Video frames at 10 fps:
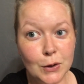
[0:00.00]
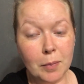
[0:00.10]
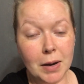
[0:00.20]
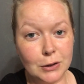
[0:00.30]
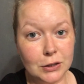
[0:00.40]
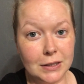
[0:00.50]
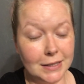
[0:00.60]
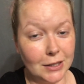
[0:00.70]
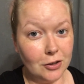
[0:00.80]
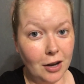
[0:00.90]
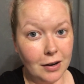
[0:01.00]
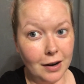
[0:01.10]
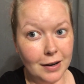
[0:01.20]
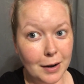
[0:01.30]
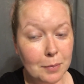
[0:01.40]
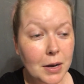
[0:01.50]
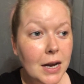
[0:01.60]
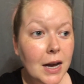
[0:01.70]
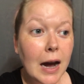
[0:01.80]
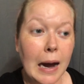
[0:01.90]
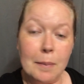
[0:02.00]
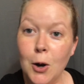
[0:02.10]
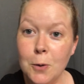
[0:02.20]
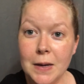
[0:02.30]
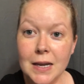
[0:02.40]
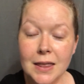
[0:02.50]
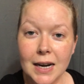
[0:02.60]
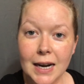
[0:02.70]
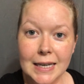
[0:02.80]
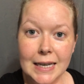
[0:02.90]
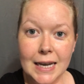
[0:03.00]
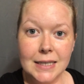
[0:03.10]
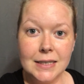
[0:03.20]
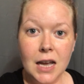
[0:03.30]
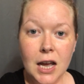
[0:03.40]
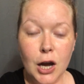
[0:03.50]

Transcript: so I'm actually still not caught up. I'm hoping that I get